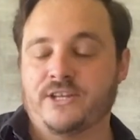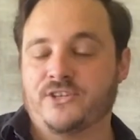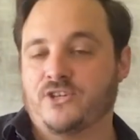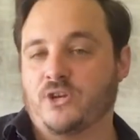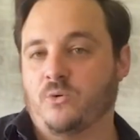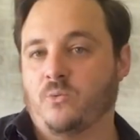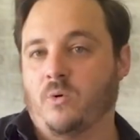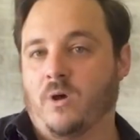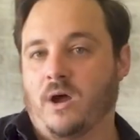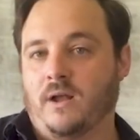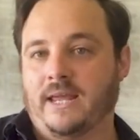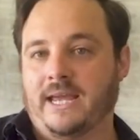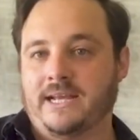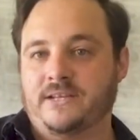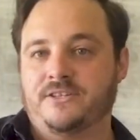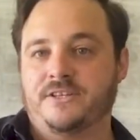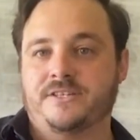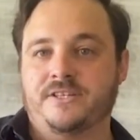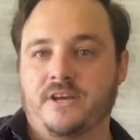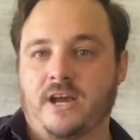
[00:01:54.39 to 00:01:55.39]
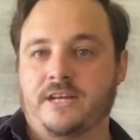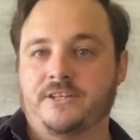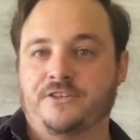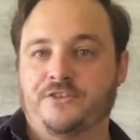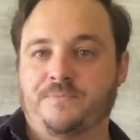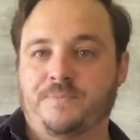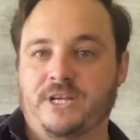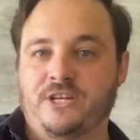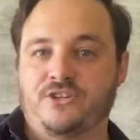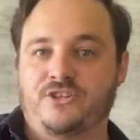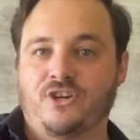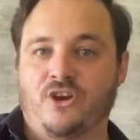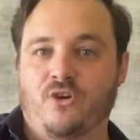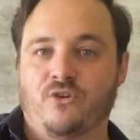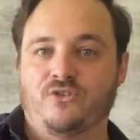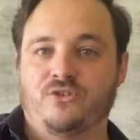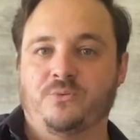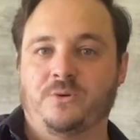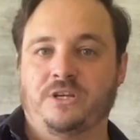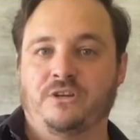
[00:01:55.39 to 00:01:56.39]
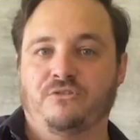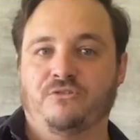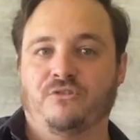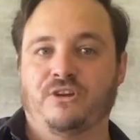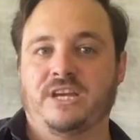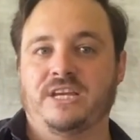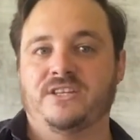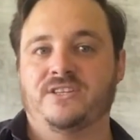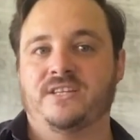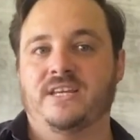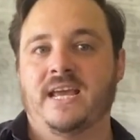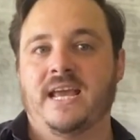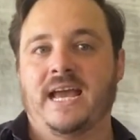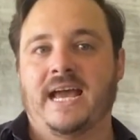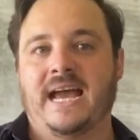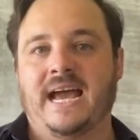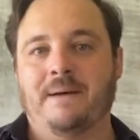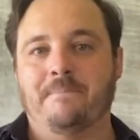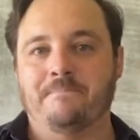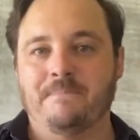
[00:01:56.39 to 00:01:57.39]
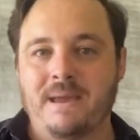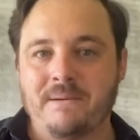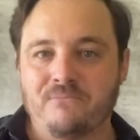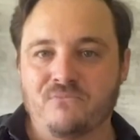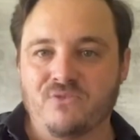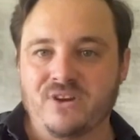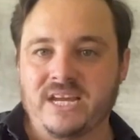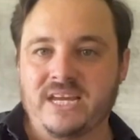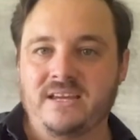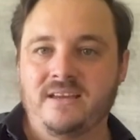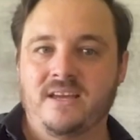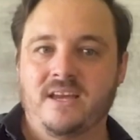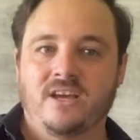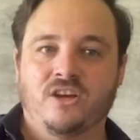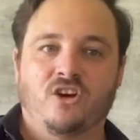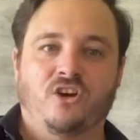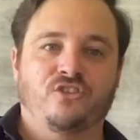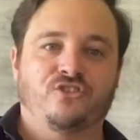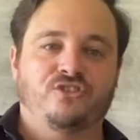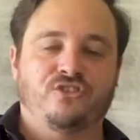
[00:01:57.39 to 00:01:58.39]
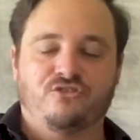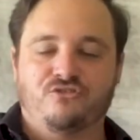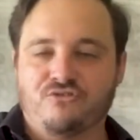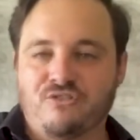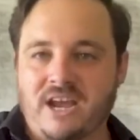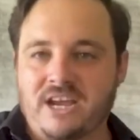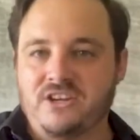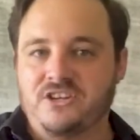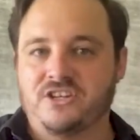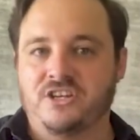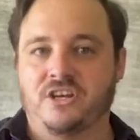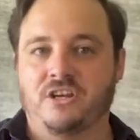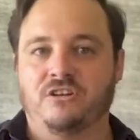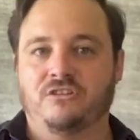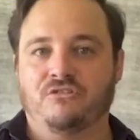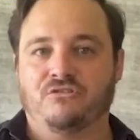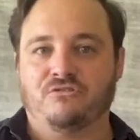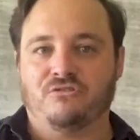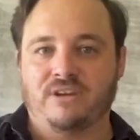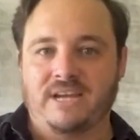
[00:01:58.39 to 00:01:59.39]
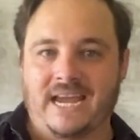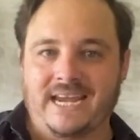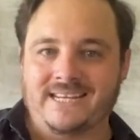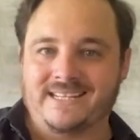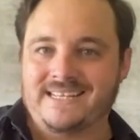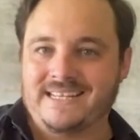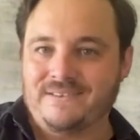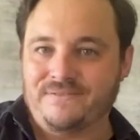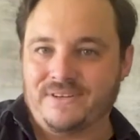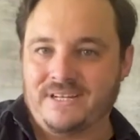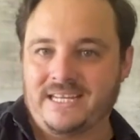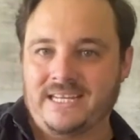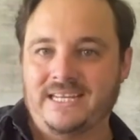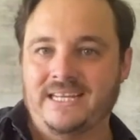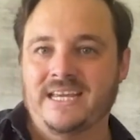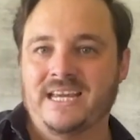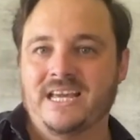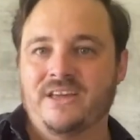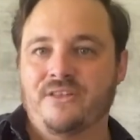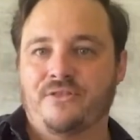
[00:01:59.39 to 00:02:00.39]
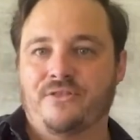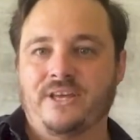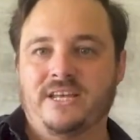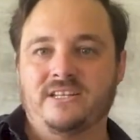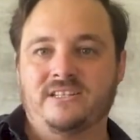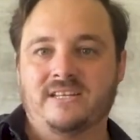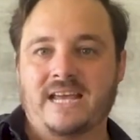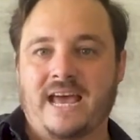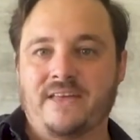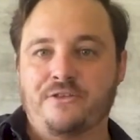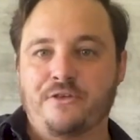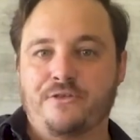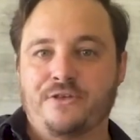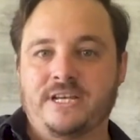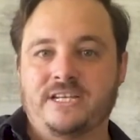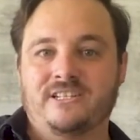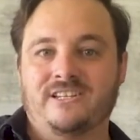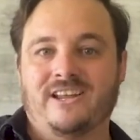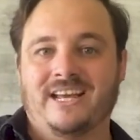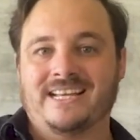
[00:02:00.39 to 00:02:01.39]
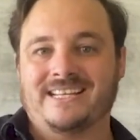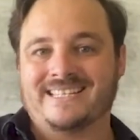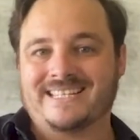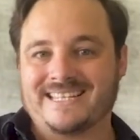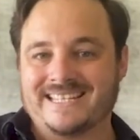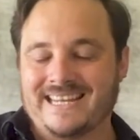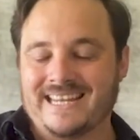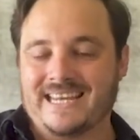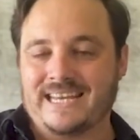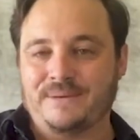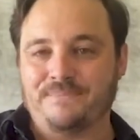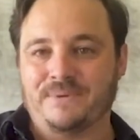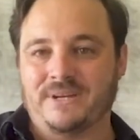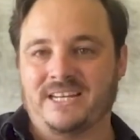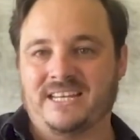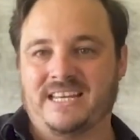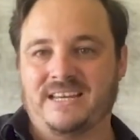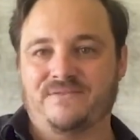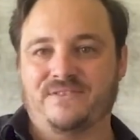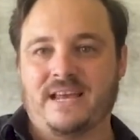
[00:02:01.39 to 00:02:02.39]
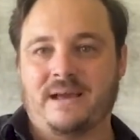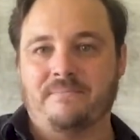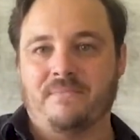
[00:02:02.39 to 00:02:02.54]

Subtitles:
So while exercise has been shown to increase memory, concentration, creativity, other things like sleep, it gives our